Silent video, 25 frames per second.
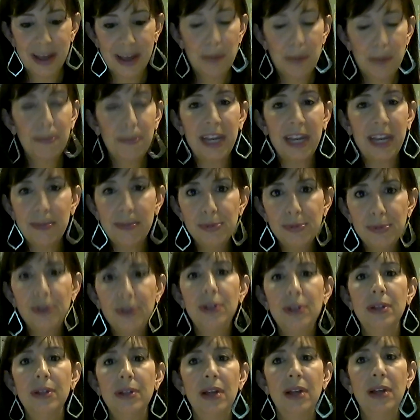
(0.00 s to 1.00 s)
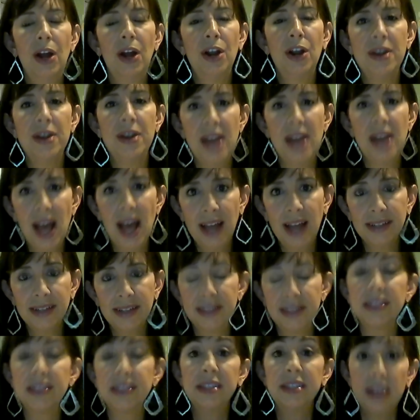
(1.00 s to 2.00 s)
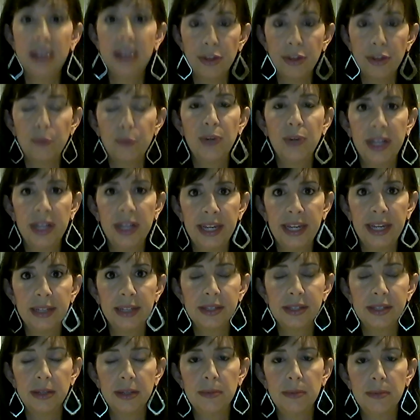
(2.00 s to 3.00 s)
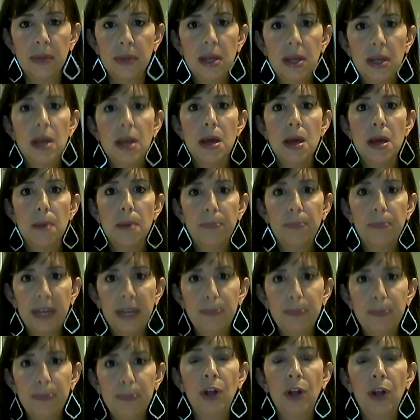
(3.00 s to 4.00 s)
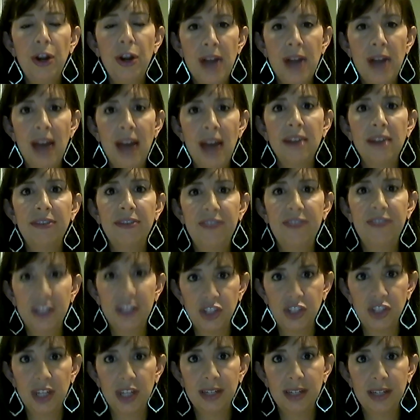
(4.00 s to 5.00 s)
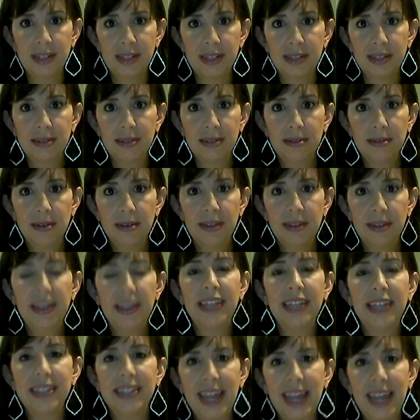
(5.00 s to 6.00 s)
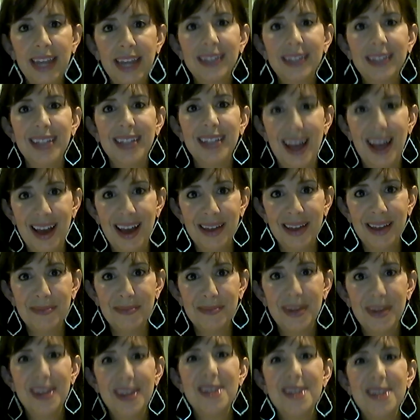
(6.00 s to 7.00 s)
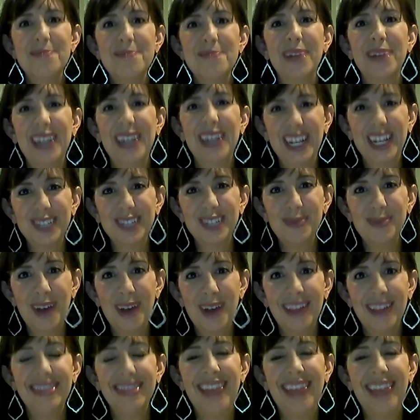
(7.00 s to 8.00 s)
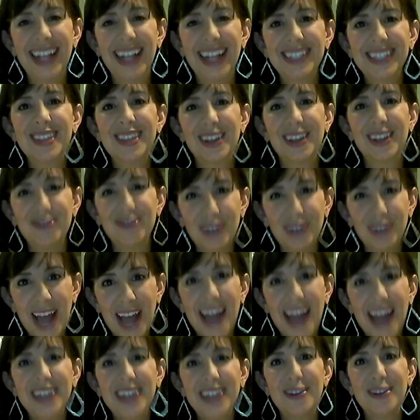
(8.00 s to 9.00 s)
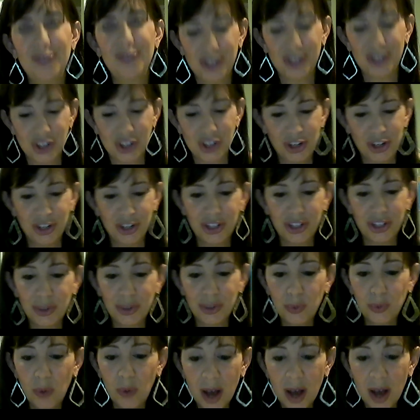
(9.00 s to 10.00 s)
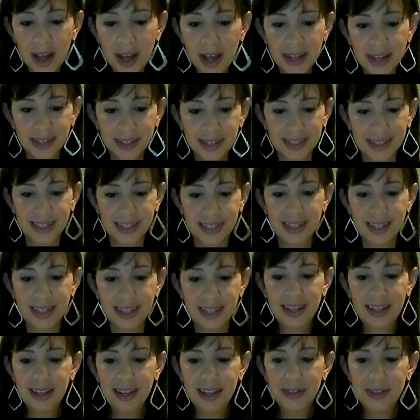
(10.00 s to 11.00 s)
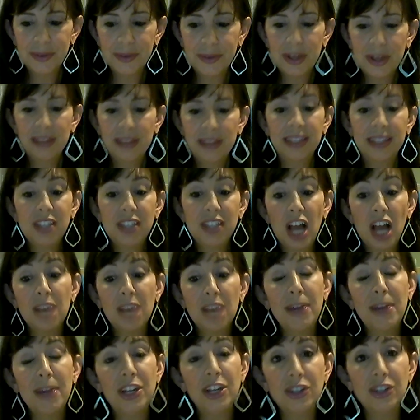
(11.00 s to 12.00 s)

People are not, this is another Brittanyism. People are not efficient. They take time. But guess what? That's the kind of return you want. Let's talk about your